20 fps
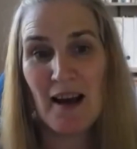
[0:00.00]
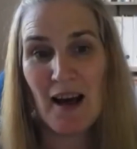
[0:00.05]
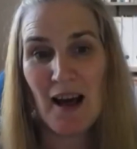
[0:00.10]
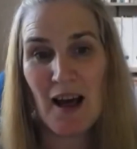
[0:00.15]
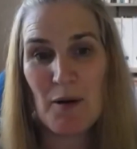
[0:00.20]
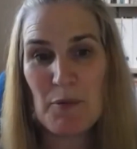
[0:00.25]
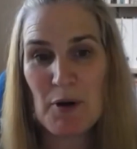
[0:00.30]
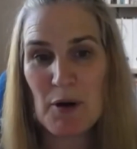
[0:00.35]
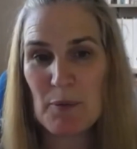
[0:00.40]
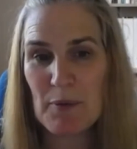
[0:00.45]

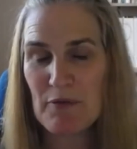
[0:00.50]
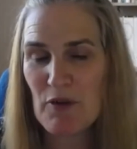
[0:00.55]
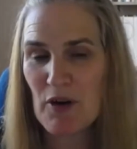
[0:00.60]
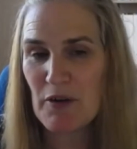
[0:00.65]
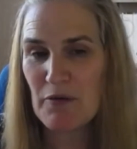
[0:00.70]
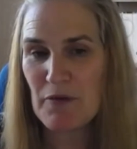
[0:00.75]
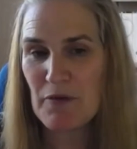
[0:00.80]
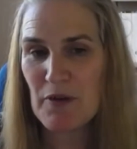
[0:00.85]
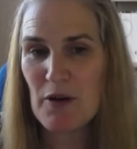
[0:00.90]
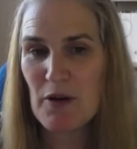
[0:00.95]
And we've
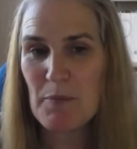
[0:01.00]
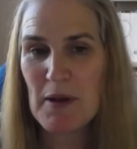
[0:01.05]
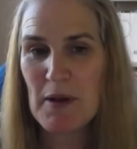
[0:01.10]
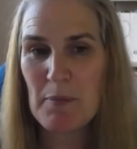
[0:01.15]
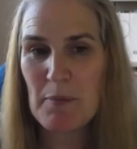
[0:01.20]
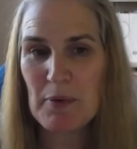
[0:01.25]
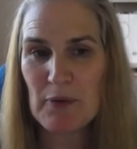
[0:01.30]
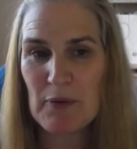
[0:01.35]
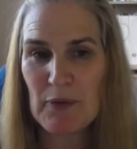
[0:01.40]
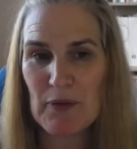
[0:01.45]
got a few
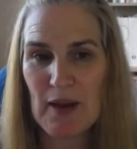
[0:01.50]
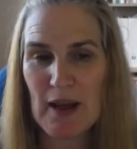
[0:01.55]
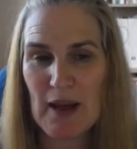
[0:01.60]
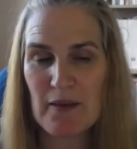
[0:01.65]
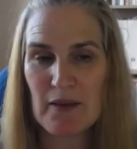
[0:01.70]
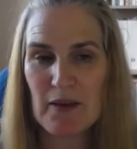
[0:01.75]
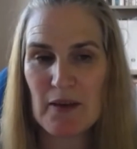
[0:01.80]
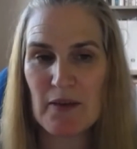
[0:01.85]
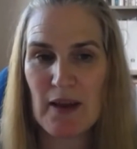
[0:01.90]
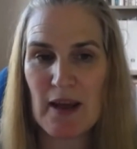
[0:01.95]
people saying
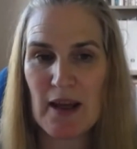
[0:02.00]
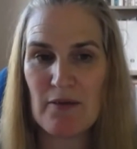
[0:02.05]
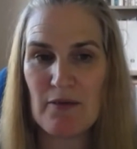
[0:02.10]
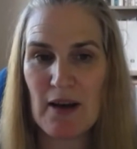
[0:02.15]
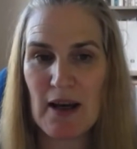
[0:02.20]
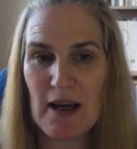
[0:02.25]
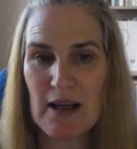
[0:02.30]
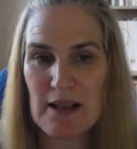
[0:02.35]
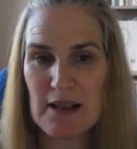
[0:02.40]
that they've had